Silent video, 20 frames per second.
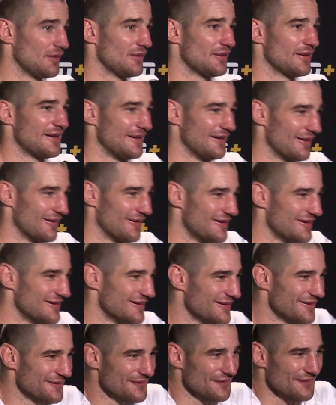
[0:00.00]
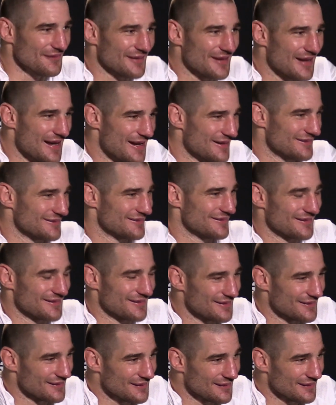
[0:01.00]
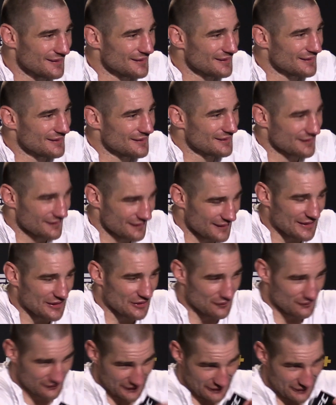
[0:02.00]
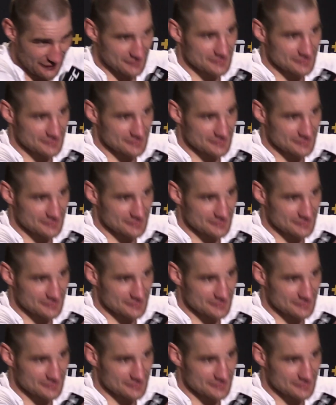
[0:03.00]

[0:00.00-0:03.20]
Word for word: You know, all right. Congrats on the win. Thank you. Thank you.